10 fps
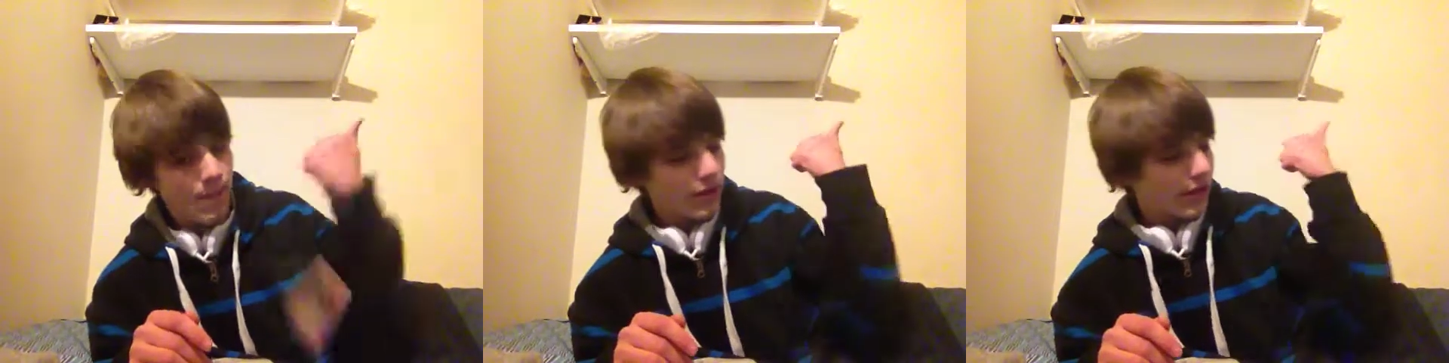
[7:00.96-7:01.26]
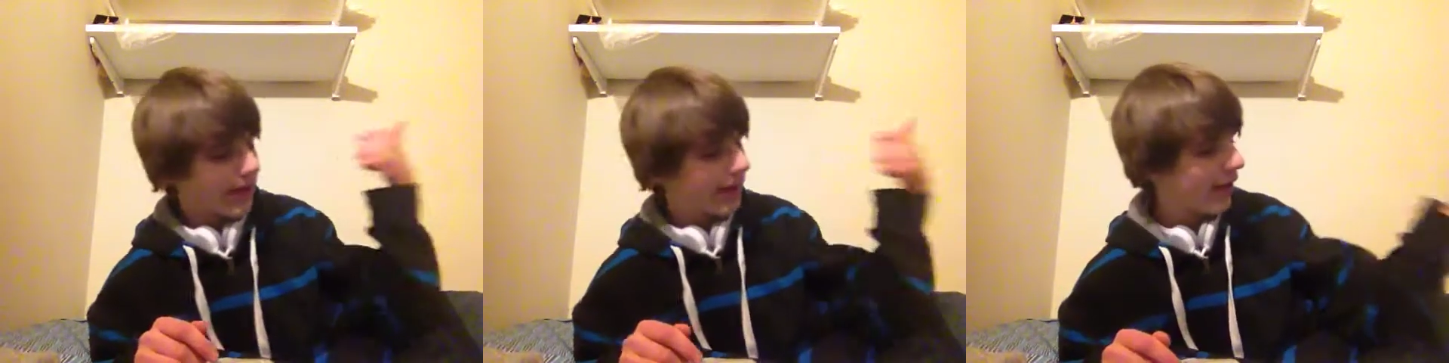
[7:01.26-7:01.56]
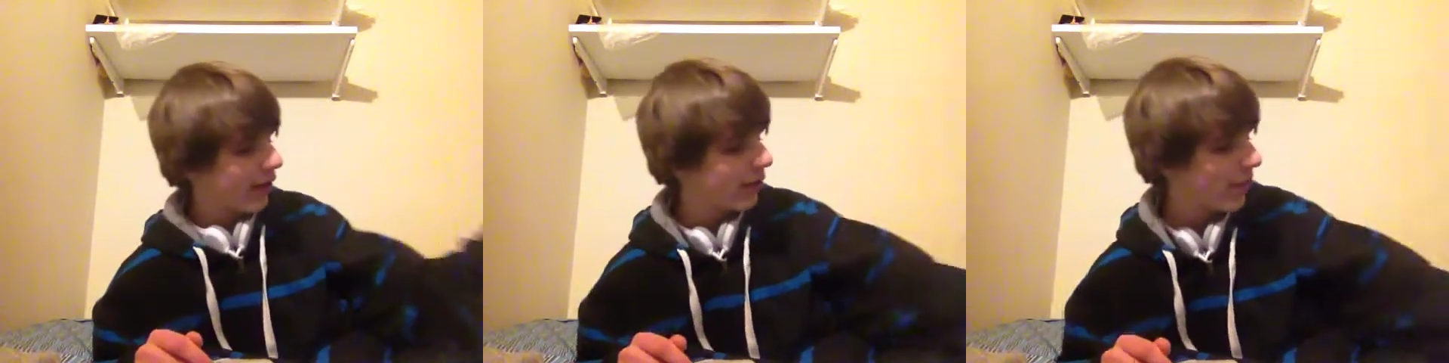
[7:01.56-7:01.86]
Again,
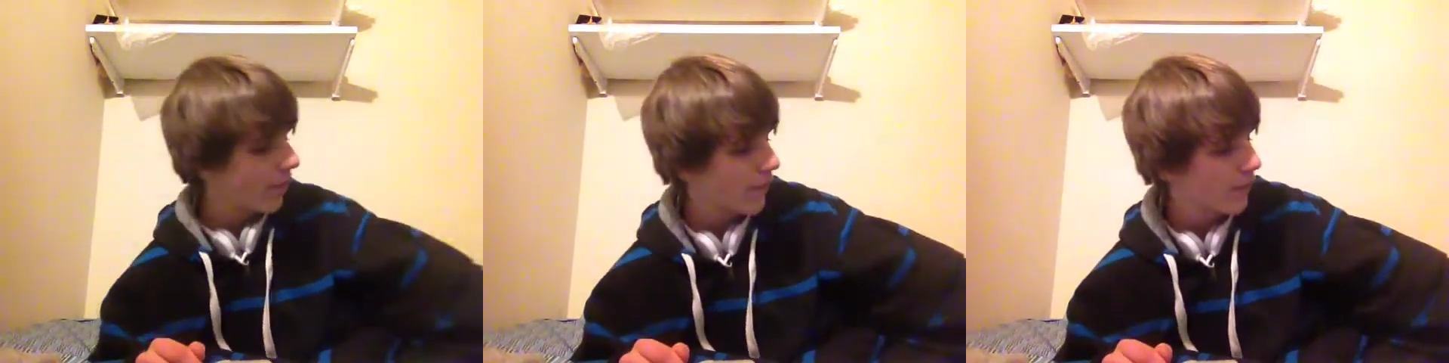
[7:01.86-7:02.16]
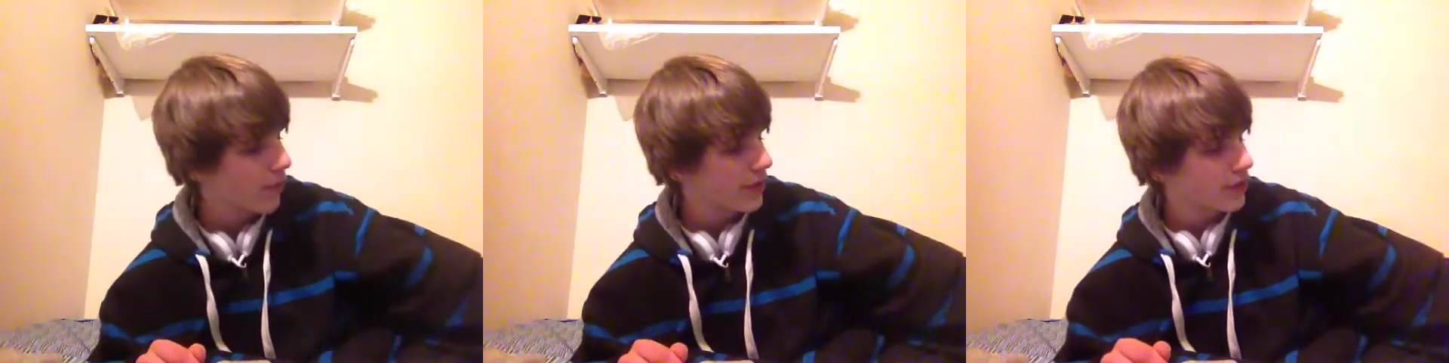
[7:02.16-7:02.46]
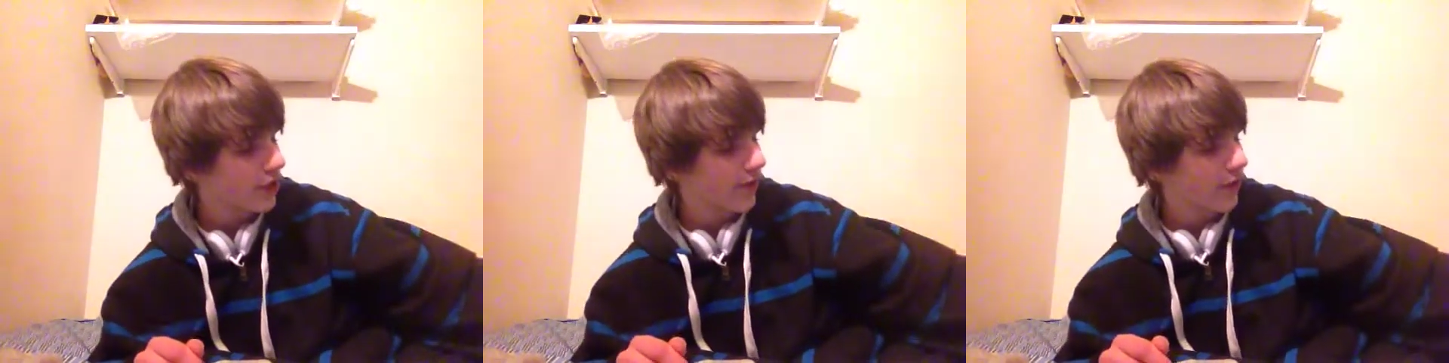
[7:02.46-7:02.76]
I already went over Poison
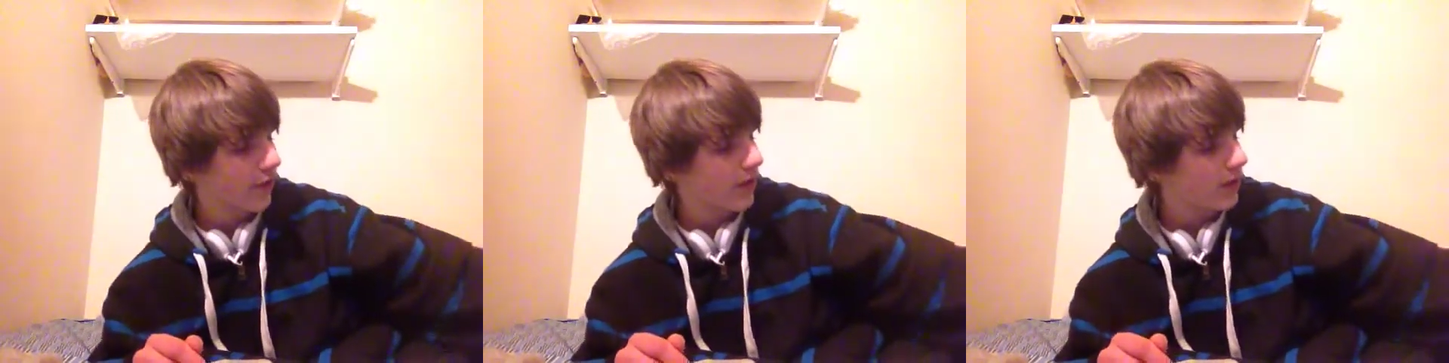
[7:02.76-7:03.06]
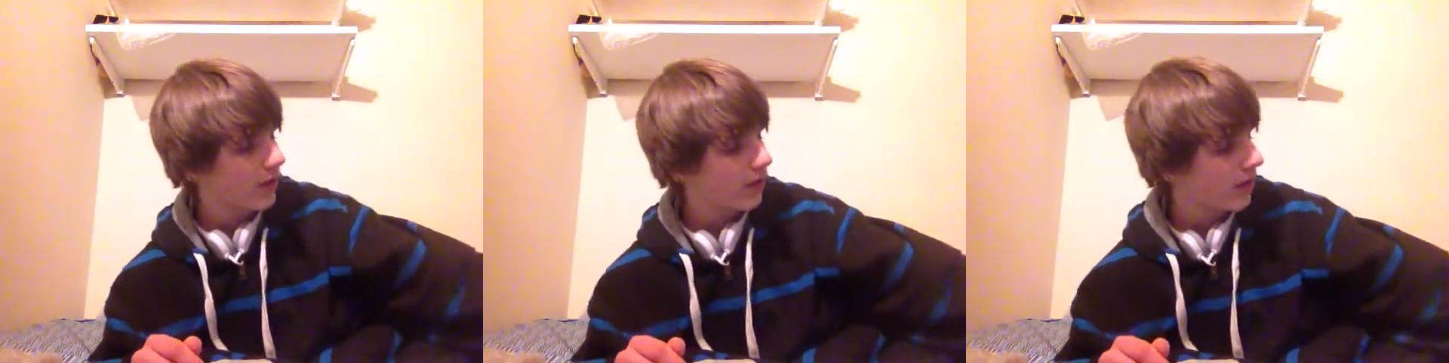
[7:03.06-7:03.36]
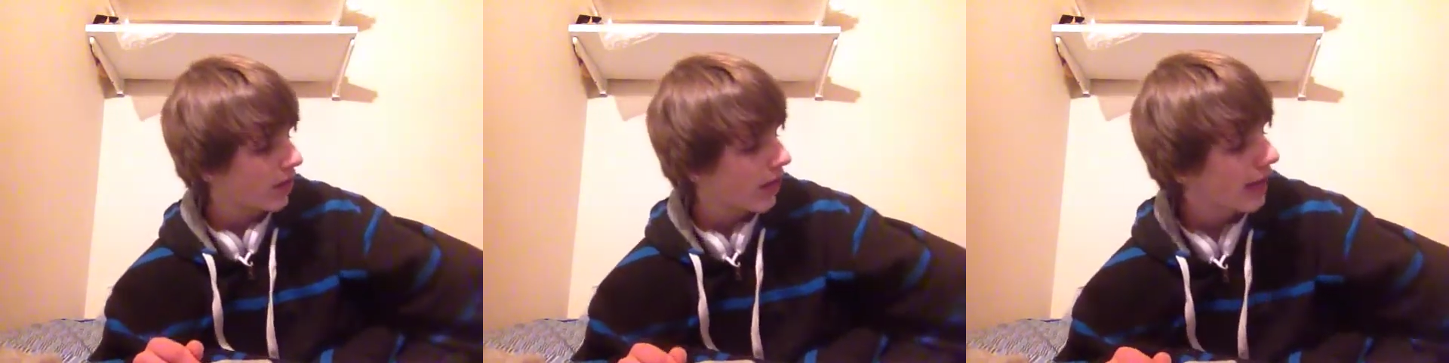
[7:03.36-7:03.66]
Draw Frog.
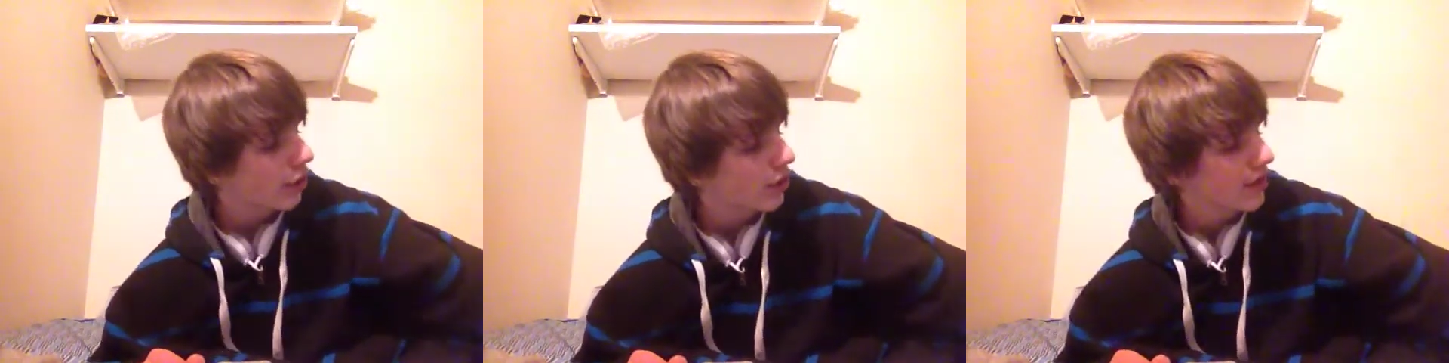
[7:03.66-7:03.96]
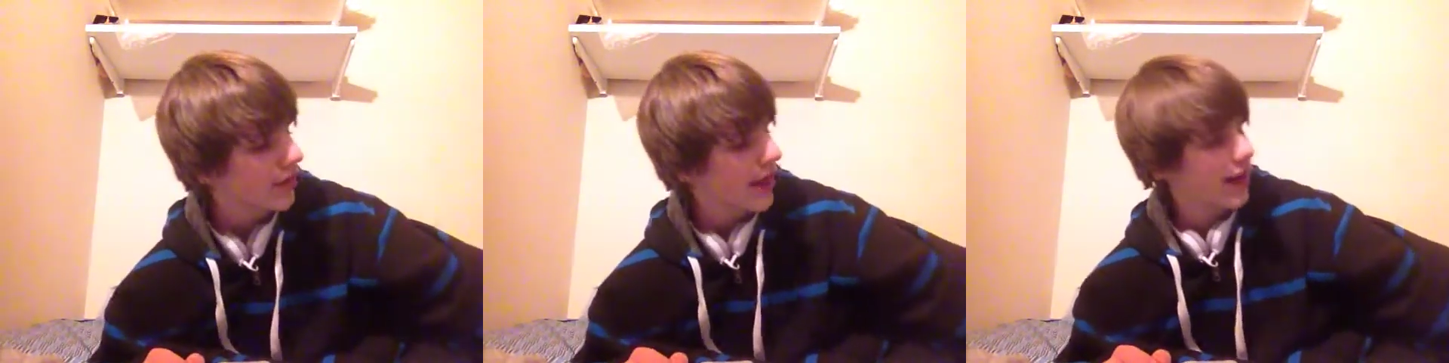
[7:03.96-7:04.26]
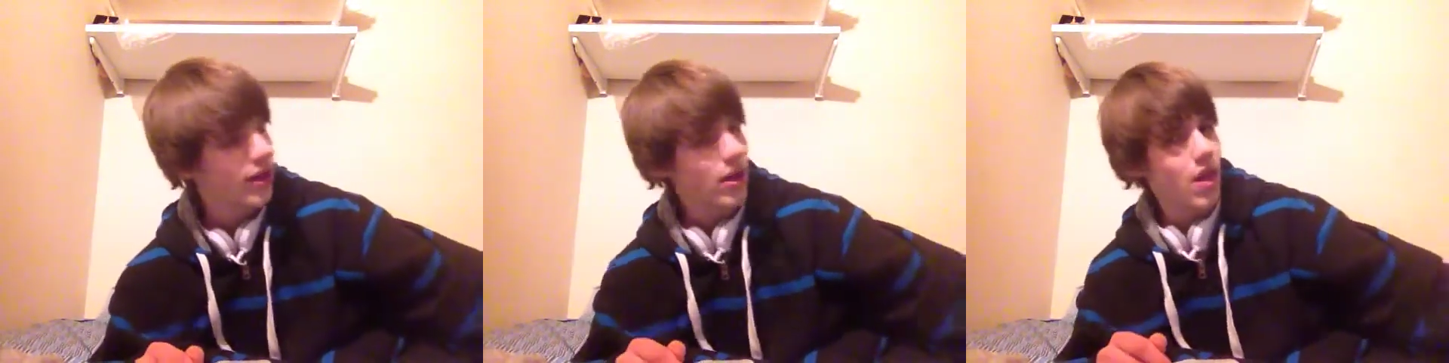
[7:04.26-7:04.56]
I learned that